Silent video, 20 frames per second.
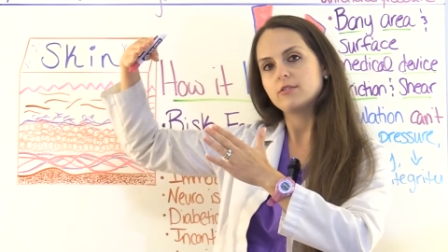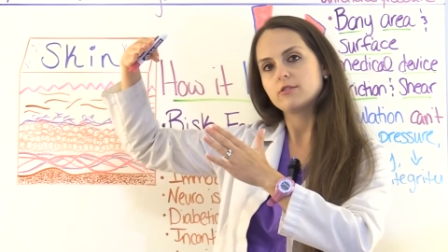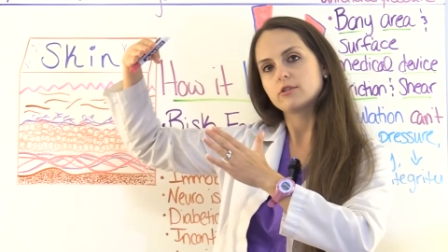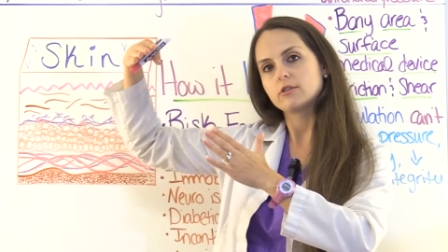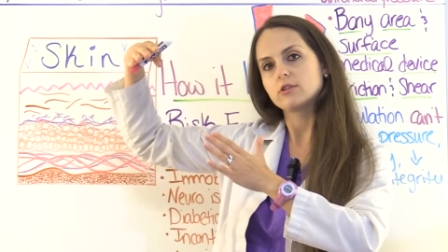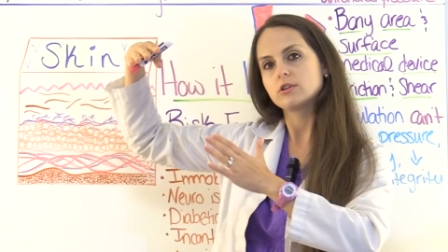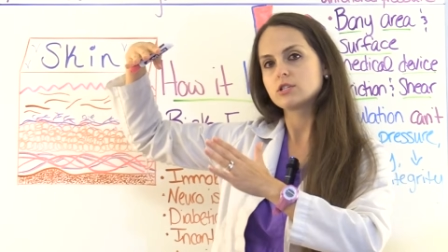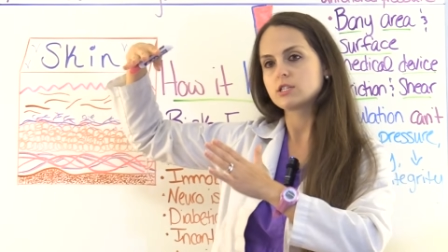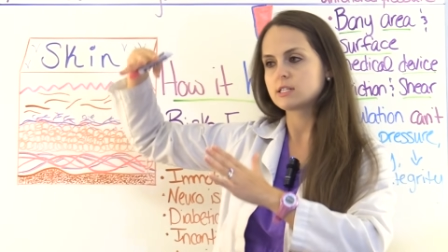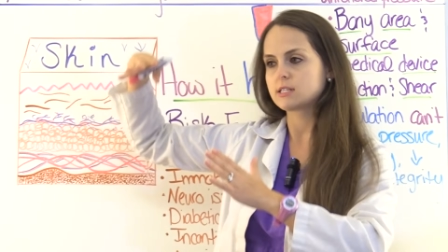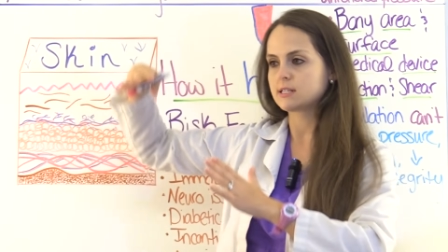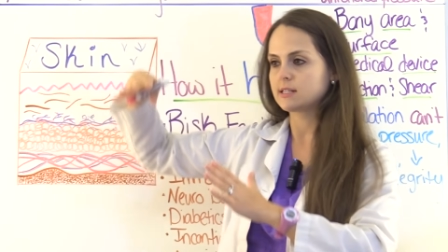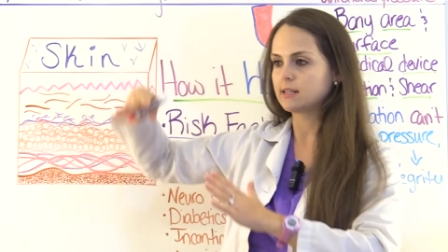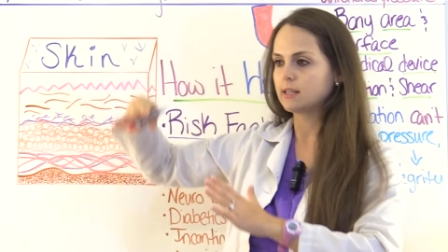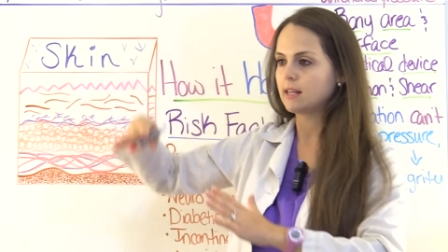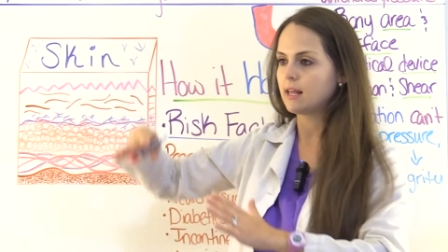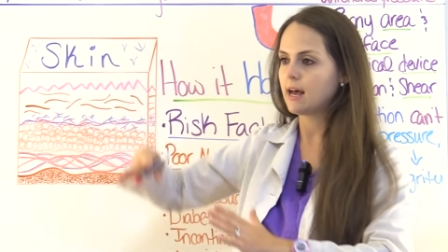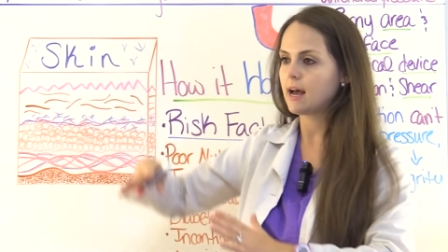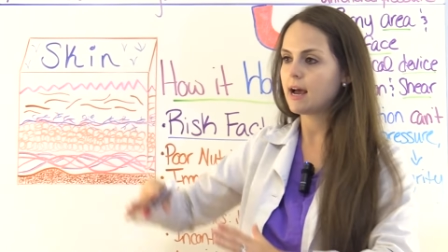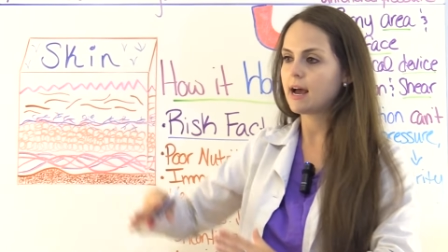and they're
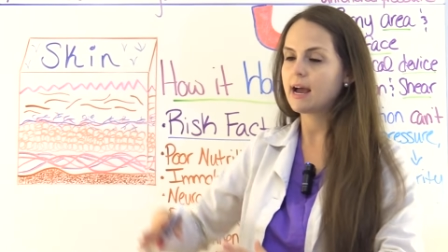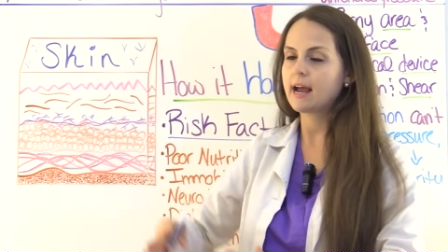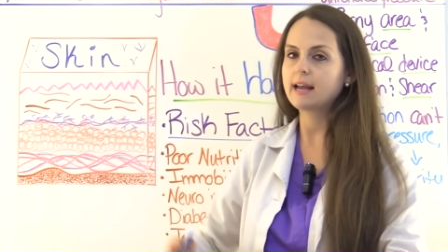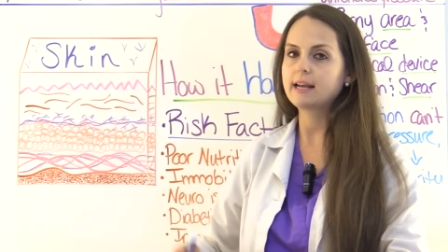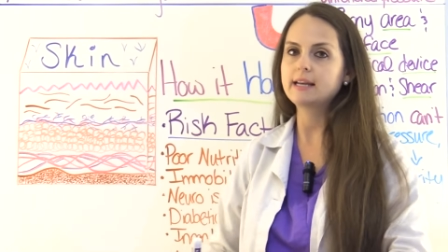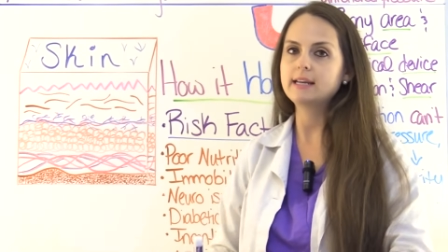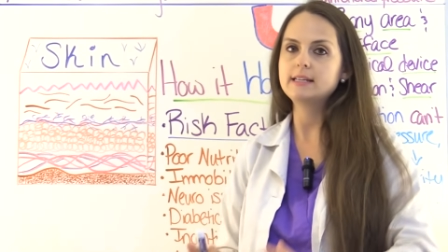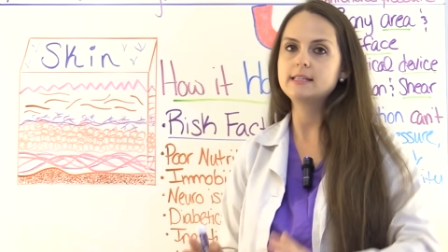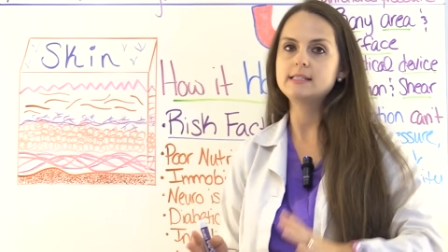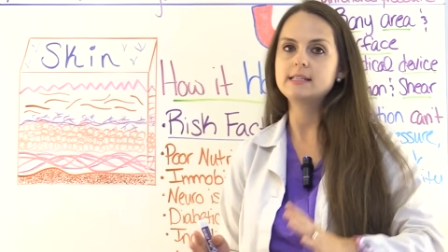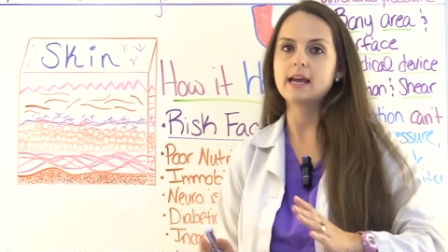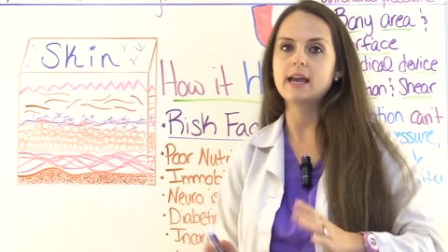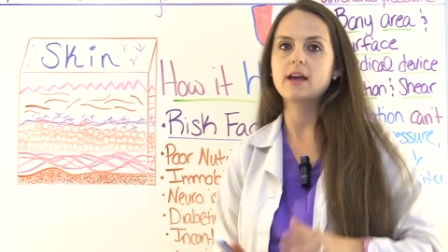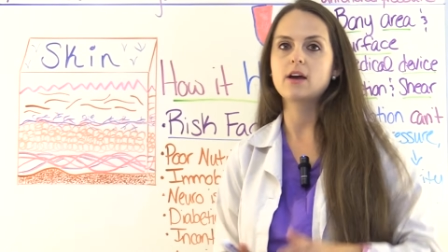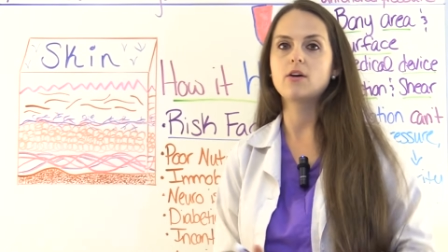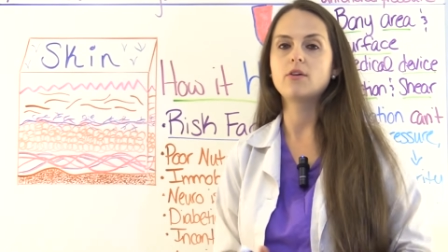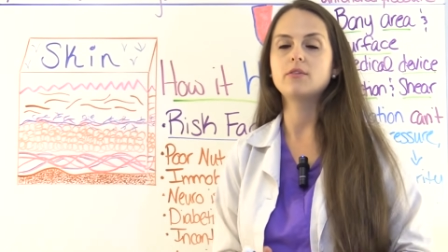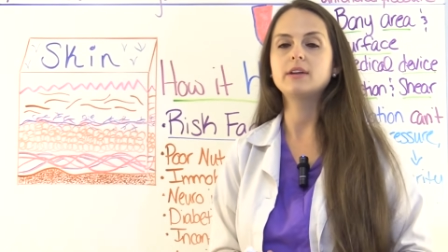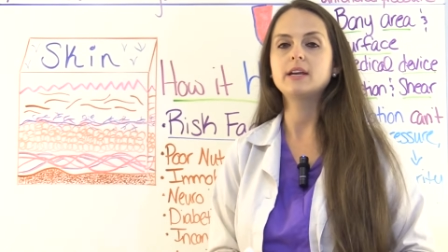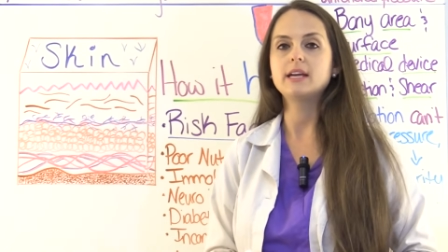sliding
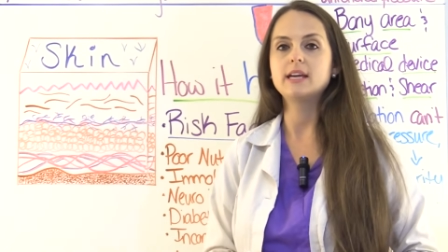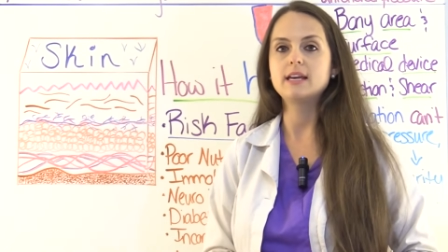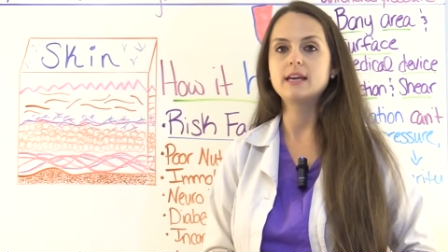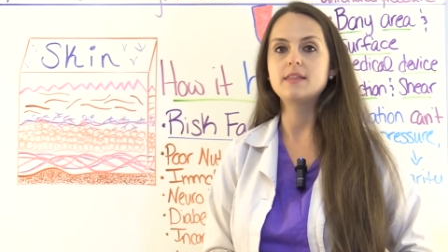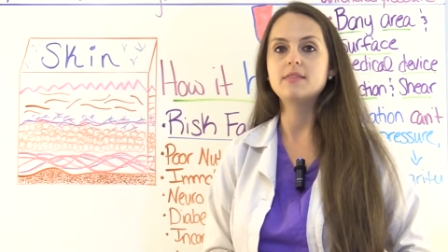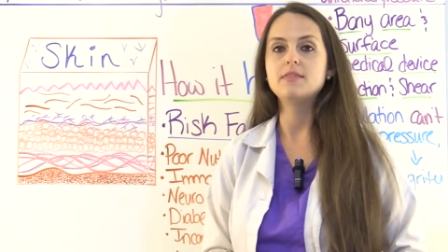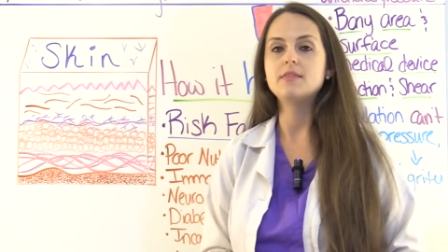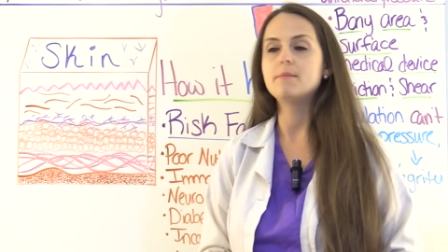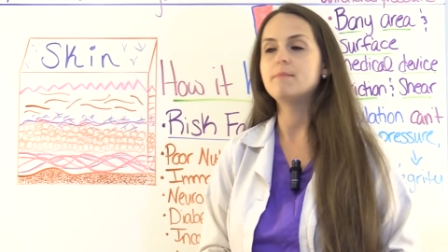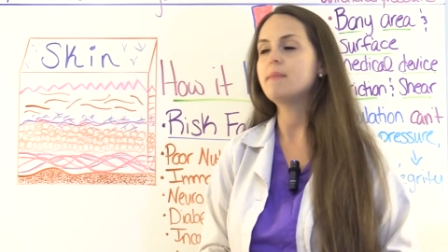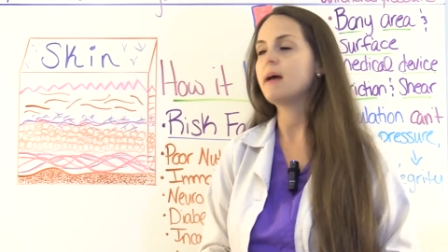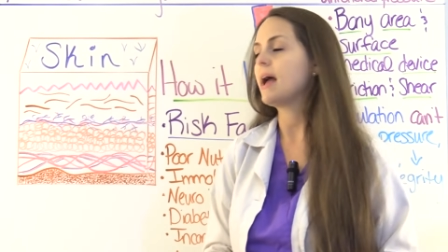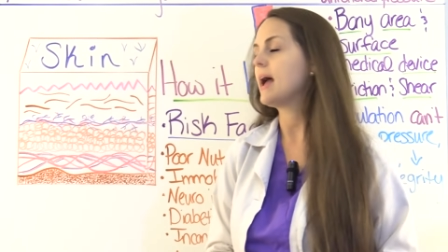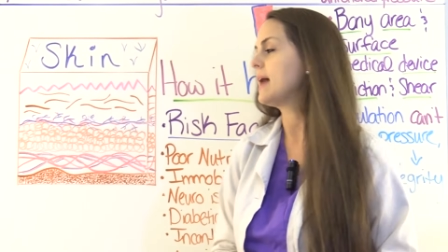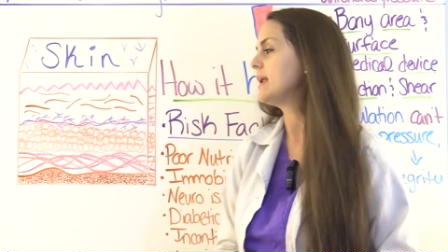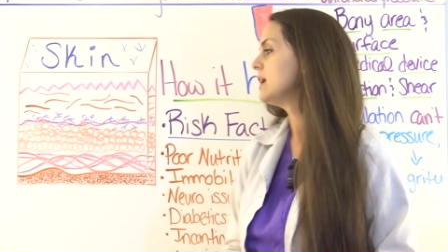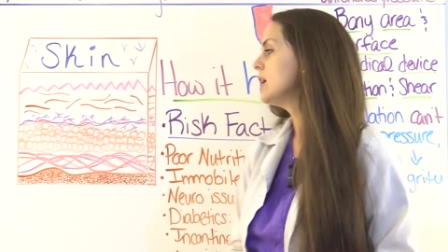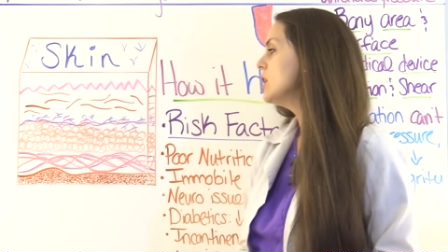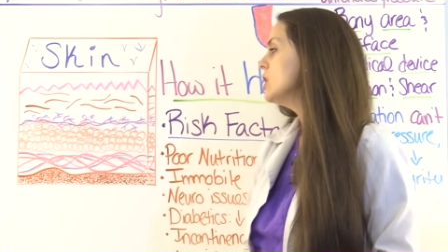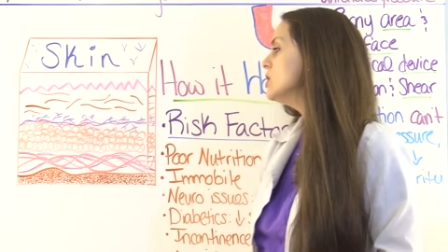down in the
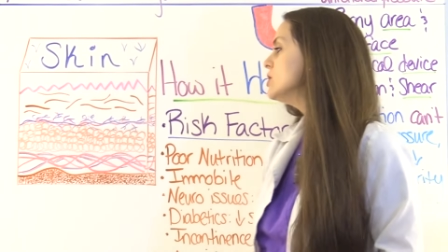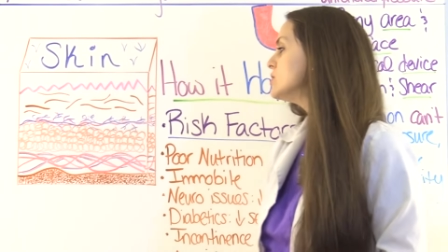bed.